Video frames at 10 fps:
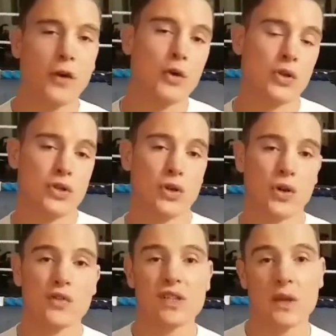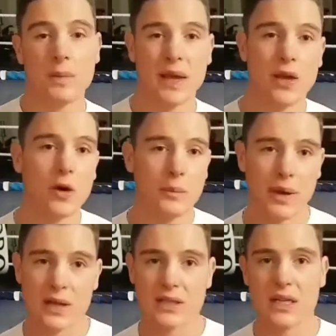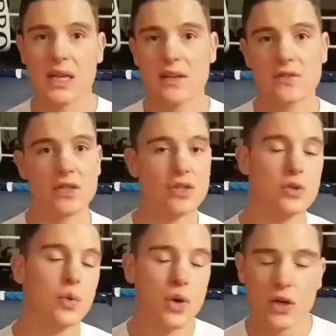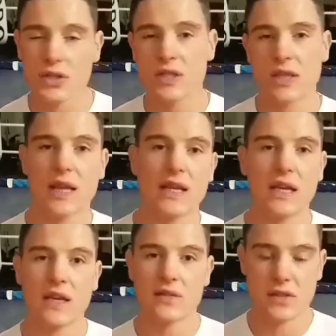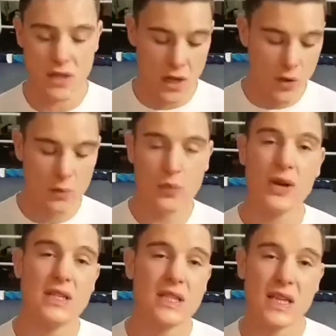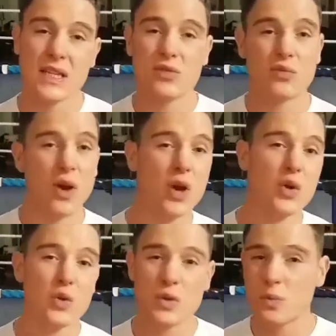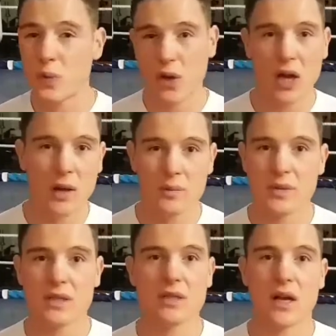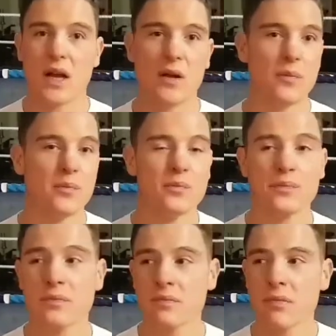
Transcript: to focus on obviously your big compounds lifts, your squats, deadlifts, presses, rows, pull-ups. Um,